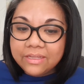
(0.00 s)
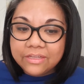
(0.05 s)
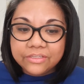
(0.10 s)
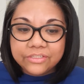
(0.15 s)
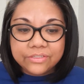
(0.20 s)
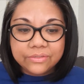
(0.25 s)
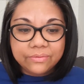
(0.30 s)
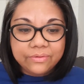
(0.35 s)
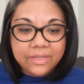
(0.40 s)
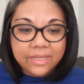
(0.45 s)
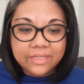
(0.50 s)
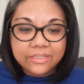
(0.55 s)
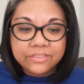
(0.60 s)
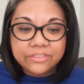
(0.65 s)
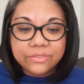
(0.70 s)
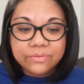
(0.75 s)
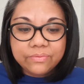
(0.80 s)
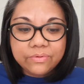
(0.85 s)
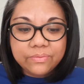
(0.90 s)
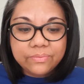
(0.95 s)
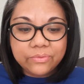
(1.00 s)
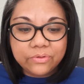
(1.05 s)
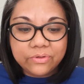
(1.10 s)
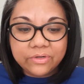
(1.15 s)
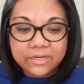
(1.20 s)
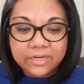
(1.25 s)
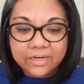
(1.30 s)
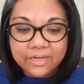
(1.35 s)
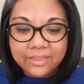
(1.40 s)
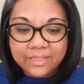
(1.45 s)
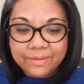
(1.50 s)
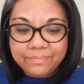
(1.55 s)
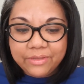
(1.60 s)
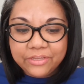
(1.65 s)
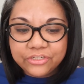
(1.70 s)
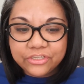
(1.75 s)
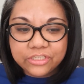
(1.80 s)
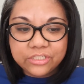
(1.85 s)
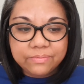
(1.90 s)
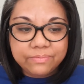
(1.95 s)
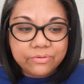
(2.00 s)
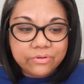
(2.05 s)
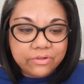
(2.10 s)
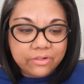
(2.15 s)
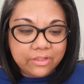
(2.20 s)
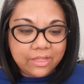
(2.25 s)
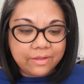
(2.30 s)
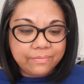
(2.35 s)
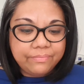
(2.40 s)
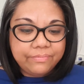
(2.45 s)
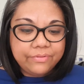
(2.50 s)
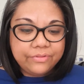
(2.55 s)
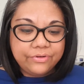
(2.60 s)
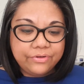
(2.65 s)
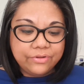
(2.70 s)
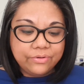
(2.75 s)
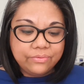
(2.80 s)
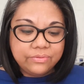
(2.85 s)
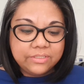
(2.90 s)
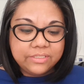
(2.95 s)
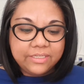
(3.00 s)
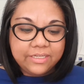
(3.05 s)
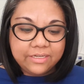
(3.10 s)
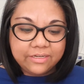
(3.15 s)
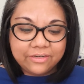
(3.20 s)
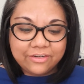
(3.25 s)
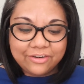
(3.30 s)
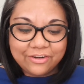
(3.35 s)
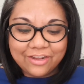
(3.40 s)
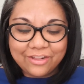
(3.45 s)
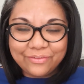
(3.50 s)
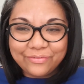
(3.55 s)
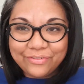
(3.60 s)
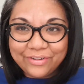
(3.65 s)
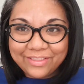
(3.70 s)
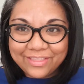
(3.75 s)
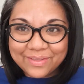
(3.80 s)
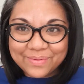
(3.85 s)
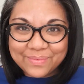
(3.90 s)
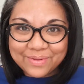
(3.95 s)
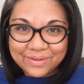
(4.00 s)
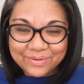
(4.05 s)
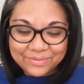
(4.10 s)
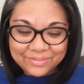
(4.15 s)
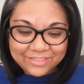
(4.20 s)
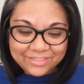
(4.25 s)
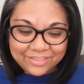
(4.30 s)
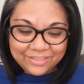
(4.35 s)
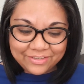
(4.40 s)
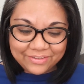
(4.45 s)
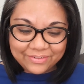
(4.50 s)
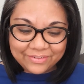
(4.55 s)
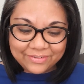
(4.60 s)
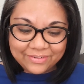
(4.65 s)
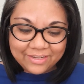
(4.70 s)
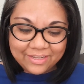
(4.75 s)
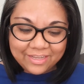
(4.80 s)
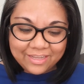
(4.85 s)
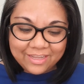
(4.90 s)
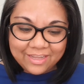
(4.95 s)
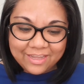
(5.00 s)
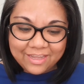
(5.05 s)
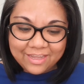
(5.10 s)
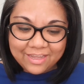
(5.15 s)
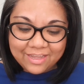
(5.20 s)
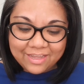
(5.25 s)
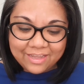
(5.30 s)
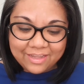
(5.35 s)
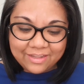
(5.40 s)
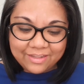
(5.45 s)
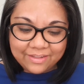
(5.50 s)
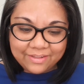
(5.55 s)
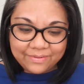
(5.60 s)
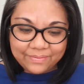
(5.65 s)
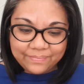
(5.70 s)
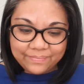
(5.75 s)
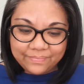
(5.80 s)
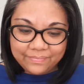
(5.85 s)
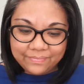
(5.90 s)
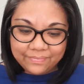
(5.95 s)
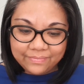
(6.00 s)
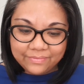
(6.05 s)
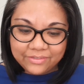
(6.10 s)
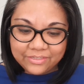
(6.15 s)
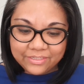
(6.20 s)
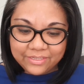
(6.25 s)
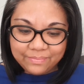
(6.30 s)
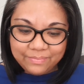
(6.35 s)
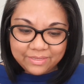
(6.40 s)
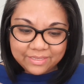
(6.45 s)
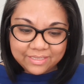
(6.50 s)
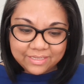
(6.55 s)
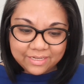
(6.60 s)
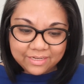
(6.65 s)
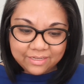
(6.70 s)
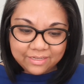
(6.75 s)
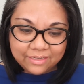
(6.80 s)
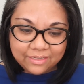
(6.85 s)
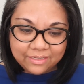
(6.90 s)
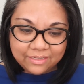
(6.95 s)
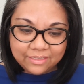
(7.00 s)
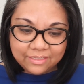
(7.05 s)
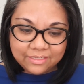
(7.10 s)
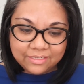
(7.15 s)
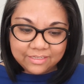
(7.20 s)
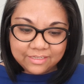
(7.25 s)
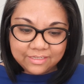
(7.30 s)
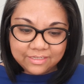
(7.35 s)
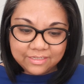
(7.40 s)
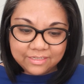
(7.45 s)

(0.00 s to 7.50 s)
So Kenzo Amour, let me just pull up the notes here. I'll read them out to you. Just give me a second.